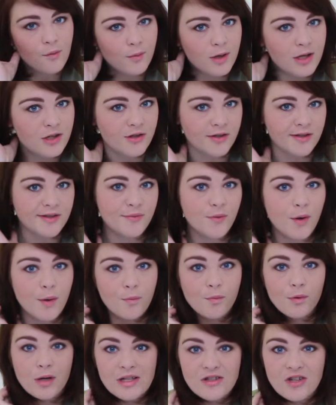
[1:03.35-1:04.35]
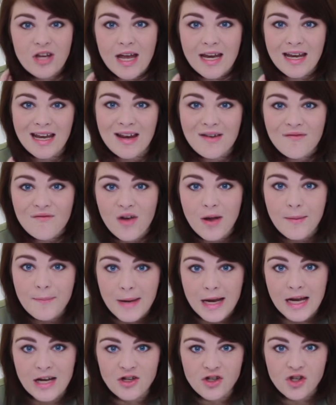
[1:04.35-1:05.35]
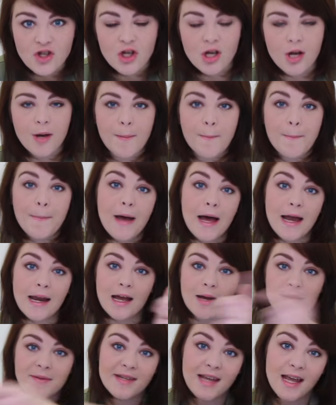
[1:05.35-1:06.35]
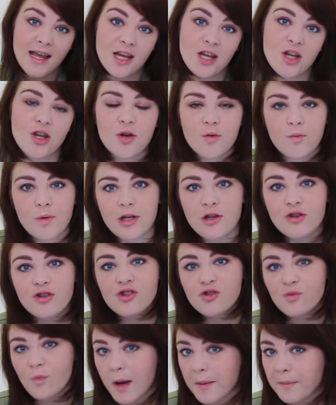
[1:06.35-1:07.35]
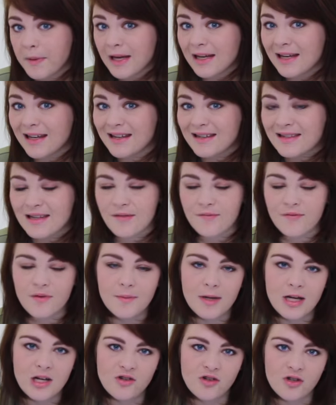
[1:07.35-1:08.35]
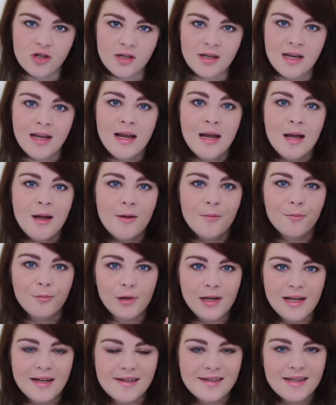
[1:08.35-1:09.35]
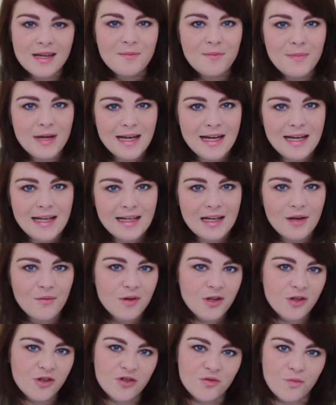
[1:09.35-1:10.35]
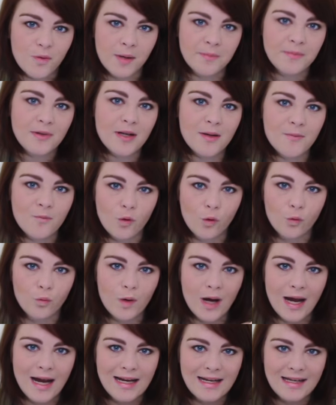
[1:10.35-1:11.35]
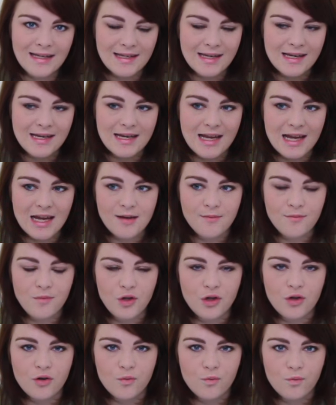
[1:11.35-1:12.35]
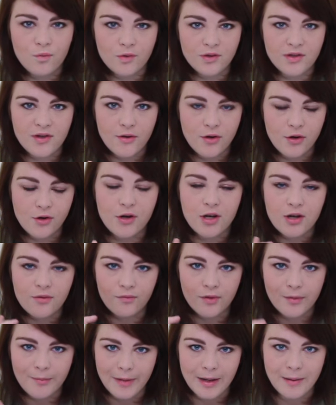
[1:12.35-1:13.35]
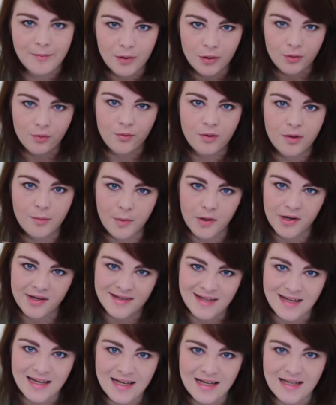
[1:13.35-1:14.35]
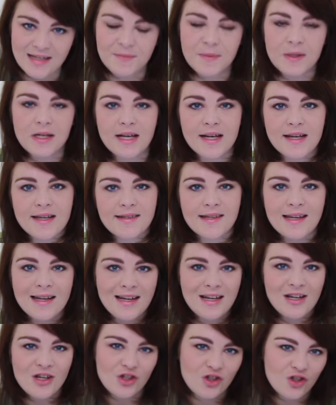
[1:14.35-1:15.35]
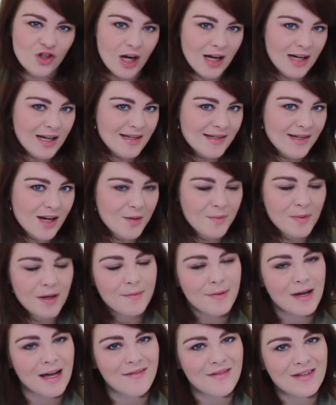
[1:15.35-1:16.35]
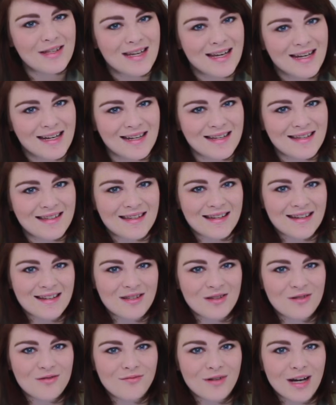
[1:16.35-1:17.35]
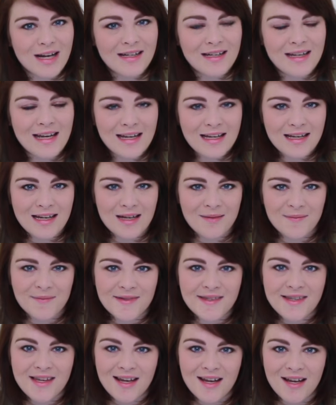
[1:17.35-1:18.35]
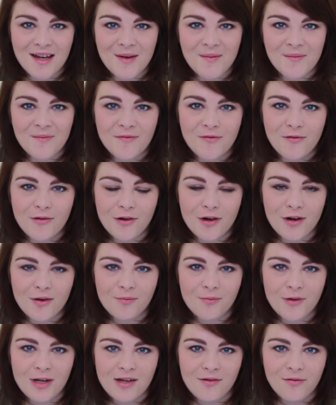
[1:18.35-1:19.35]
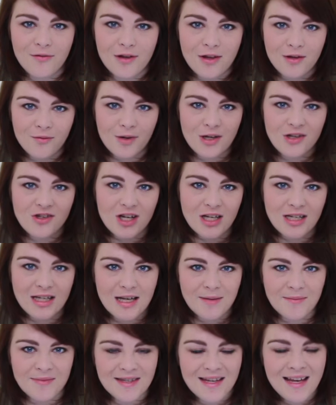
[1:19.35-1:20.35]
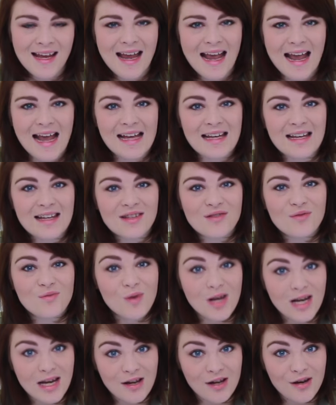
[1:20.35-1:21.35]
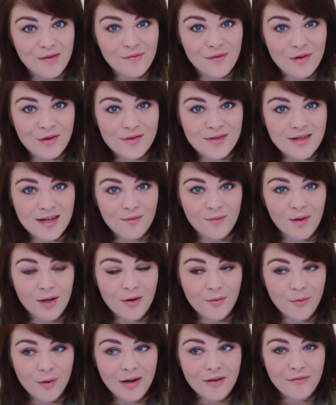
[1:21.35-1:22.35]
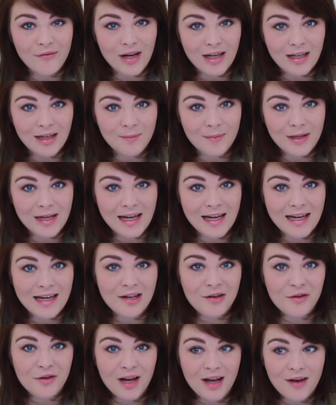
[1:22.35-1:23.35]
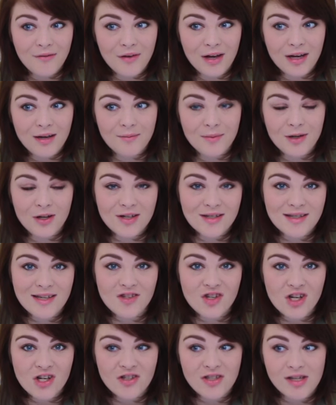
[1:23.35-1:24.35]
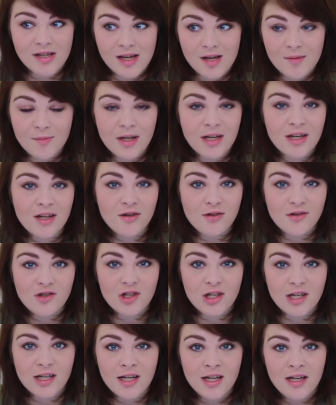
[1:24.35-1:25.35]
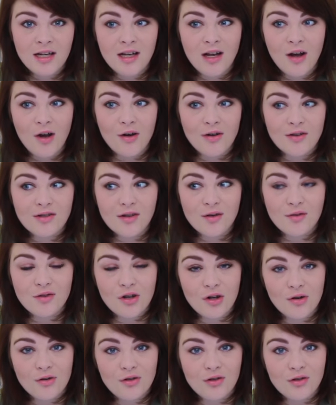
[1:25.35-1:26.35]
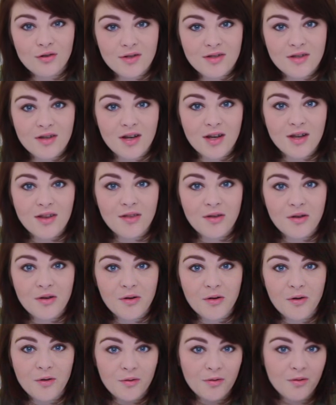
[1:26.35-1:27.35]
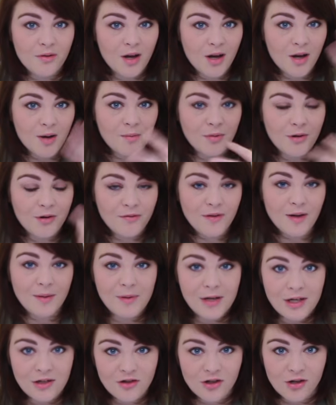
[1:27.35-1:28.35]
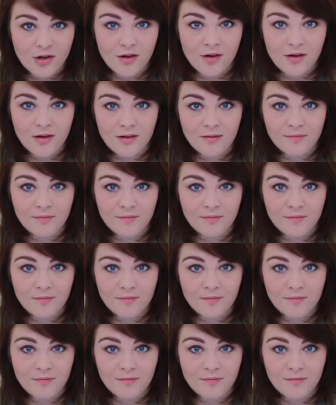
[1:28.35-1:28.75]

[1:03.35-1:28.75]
We just swap WeChat information. But I'm telling you, when you're swapping this information, please immediately when you swap them, write the name so you can remember who the person is, because Chinese young people have a tendency to write nicknames for the WeChat names, and it's really confusing when you want to find them again and you can't find them because they change the name, and they usually also don't use their own profile picture.